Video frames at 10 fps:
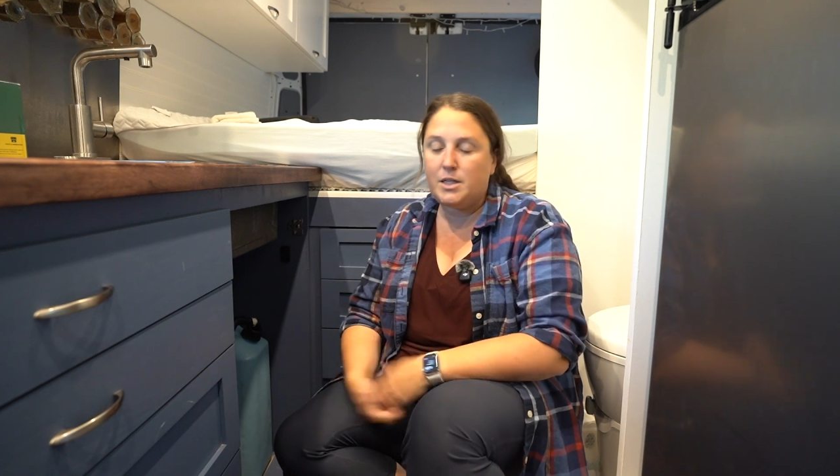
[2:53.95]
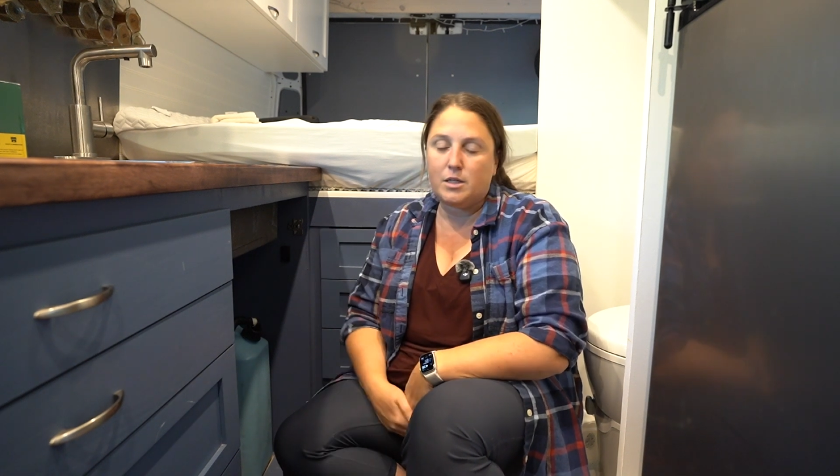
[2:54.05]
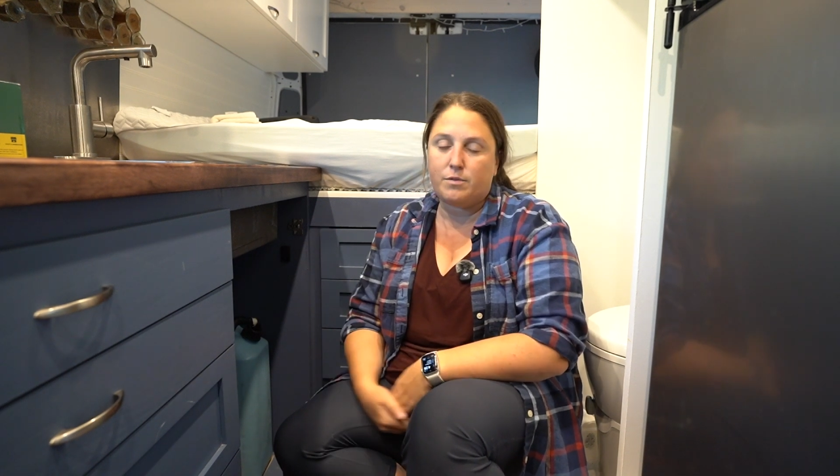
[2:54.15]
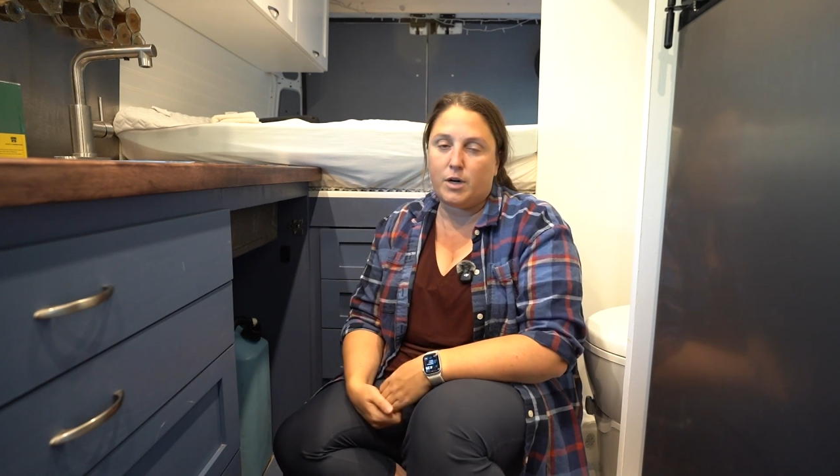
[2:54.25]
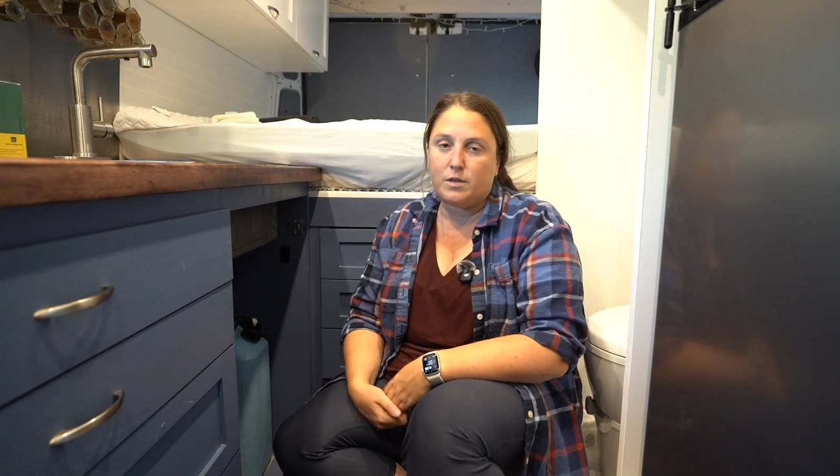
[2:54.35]

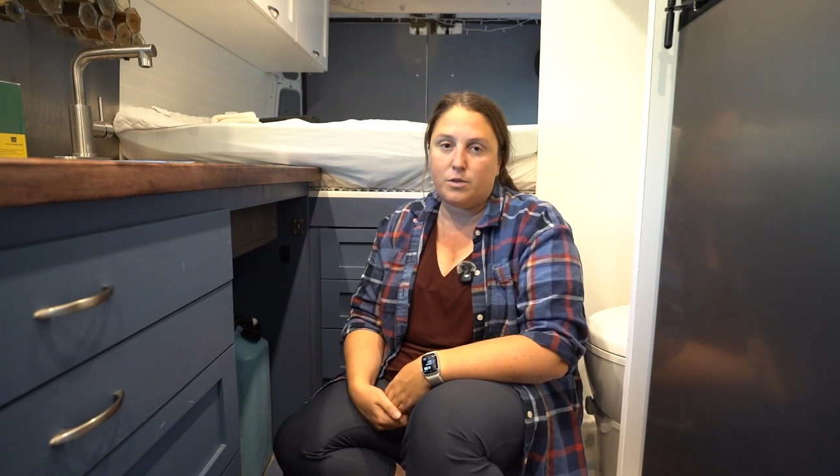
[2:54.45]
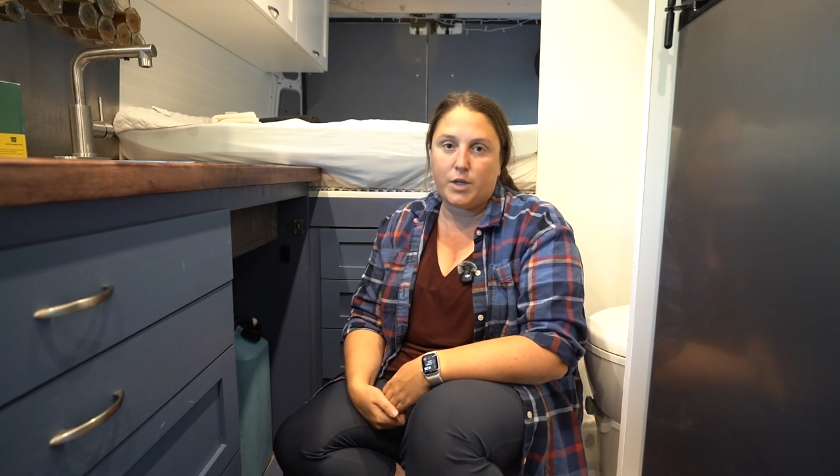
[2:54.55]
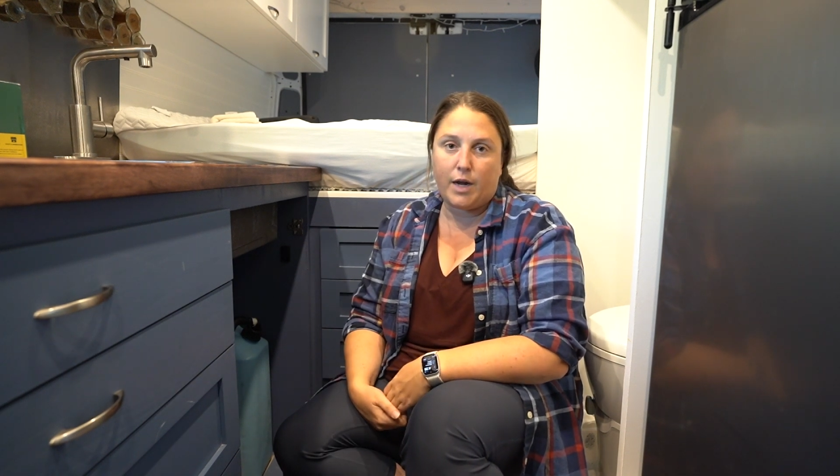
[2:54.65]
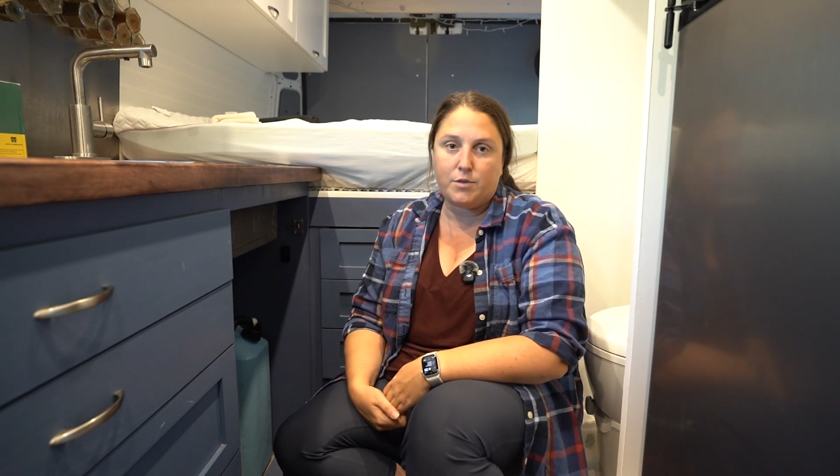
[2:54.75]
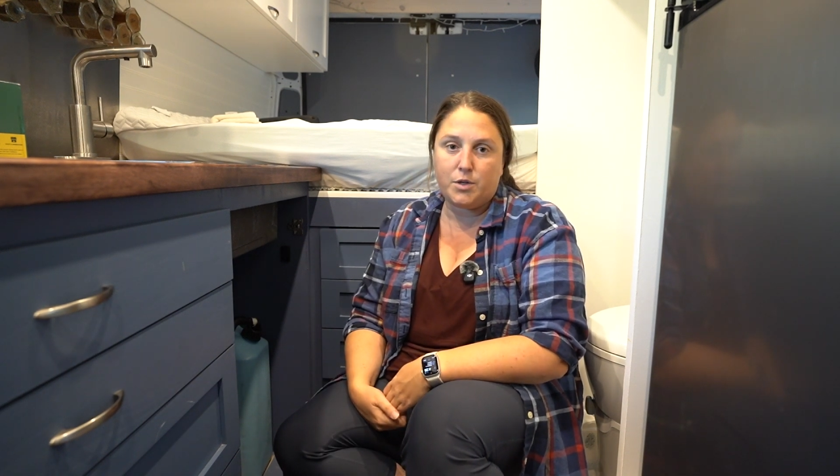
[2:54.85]
deal for us to only
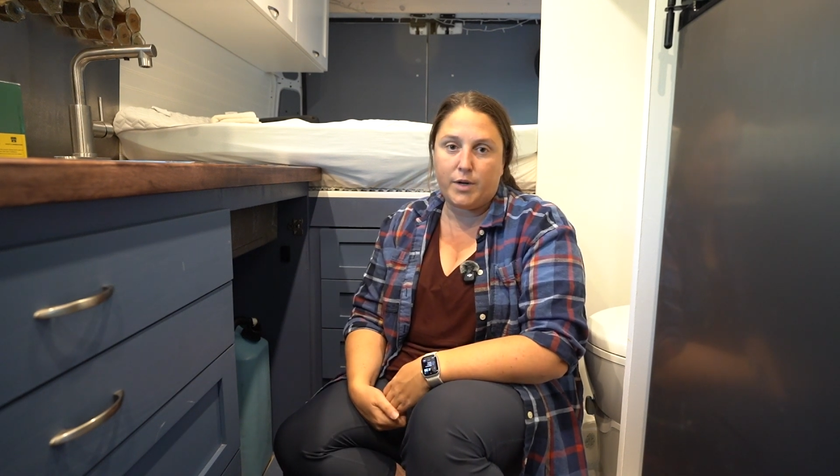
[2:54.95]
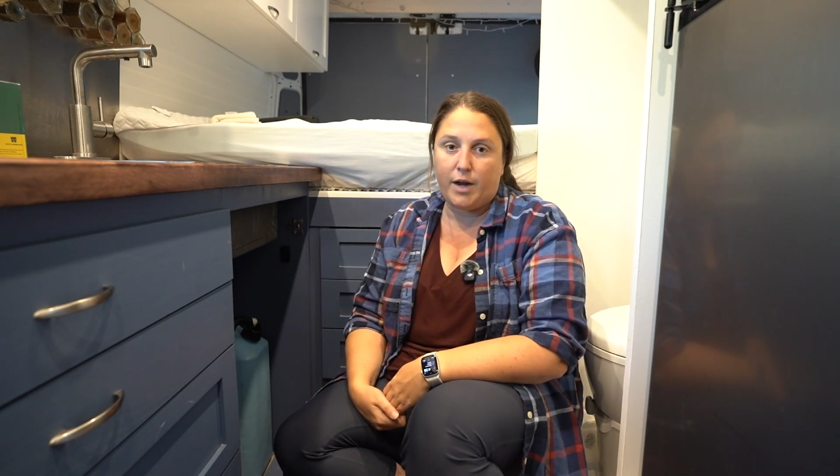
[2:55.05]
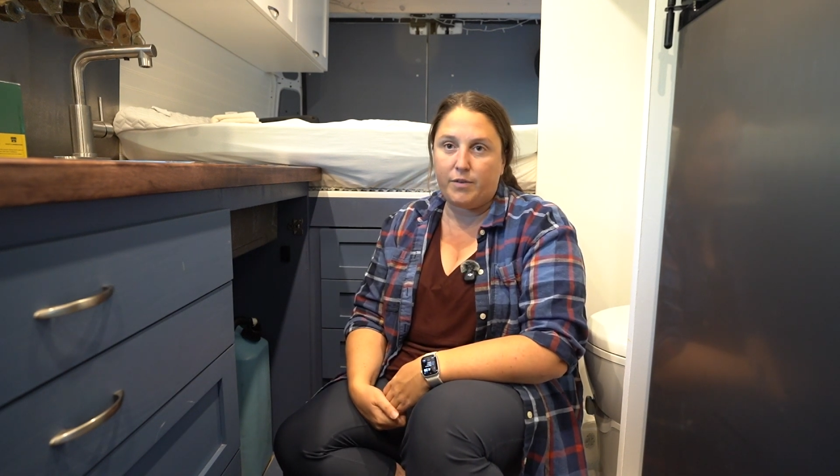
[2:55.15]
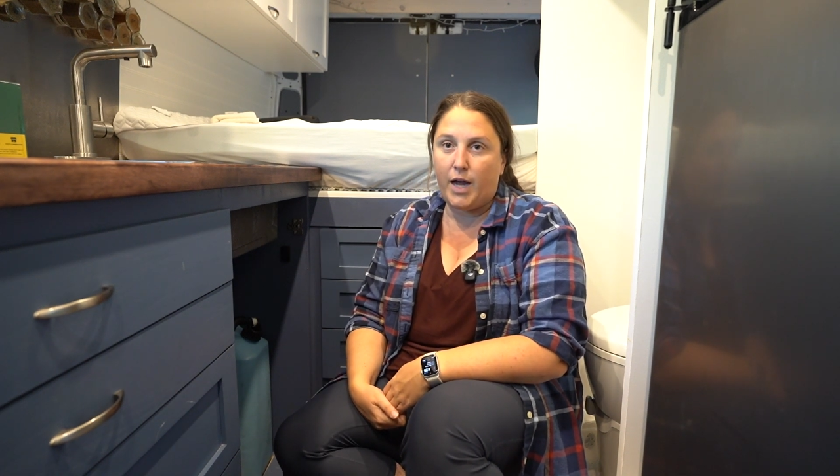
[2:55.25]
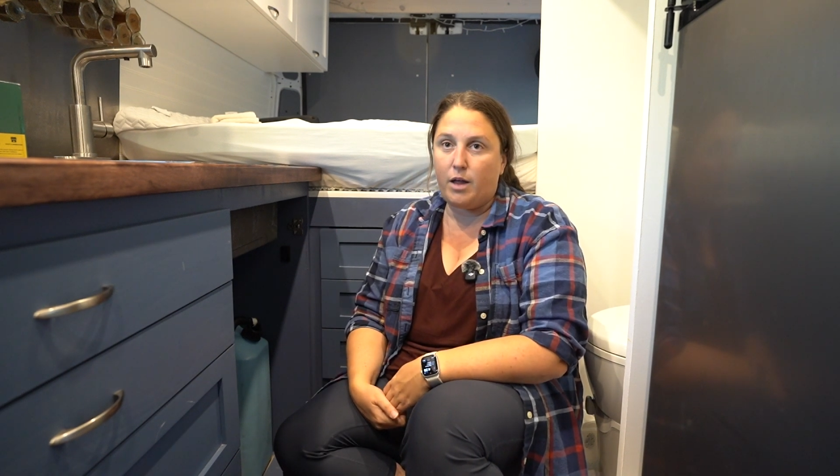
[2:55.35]
have
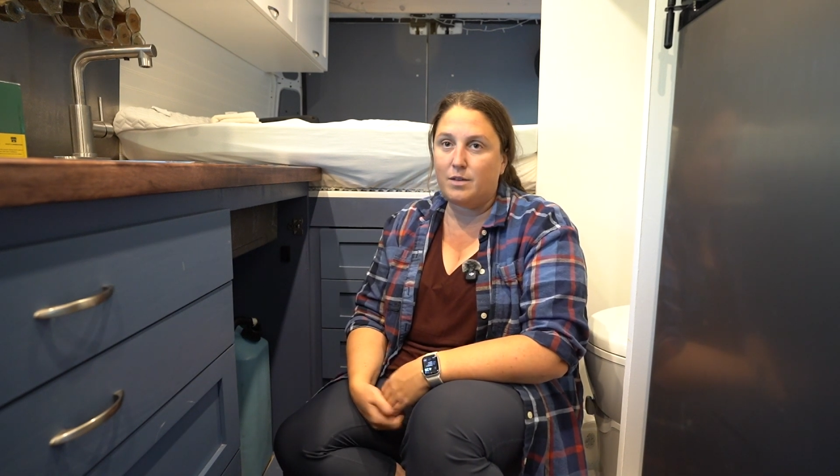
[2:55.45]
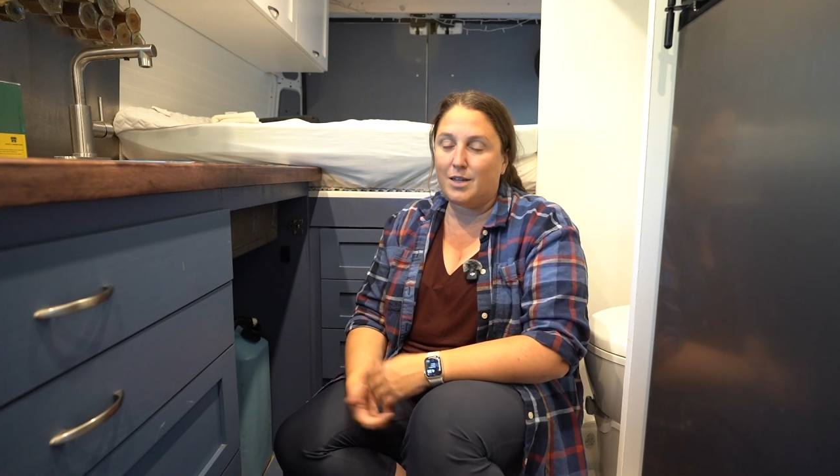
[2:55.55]
2.5 gallons.